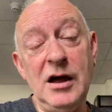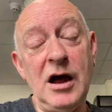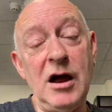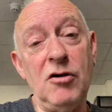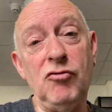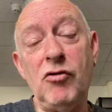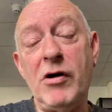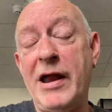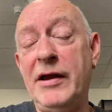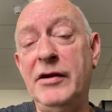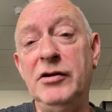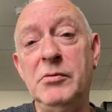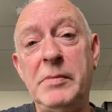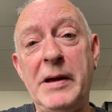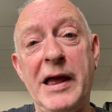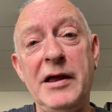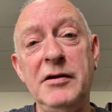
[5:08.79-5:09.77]
around
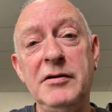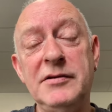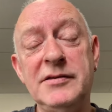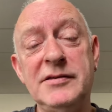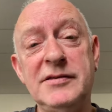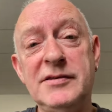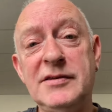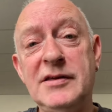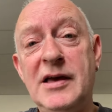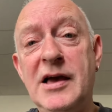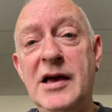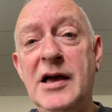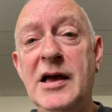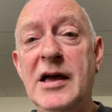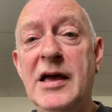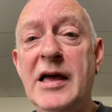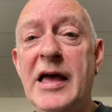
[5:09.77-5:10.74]
about
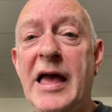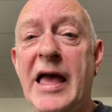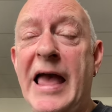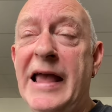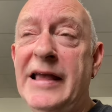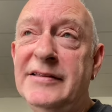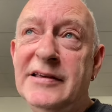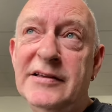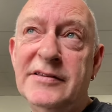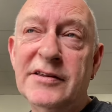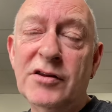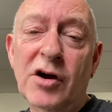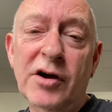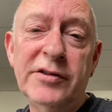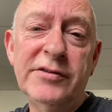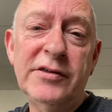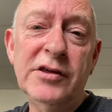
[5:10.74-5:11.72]
80 to
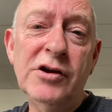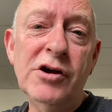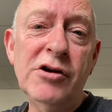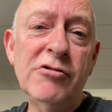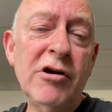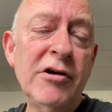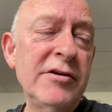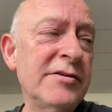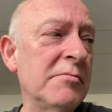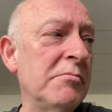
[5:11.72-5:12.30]
90 euros.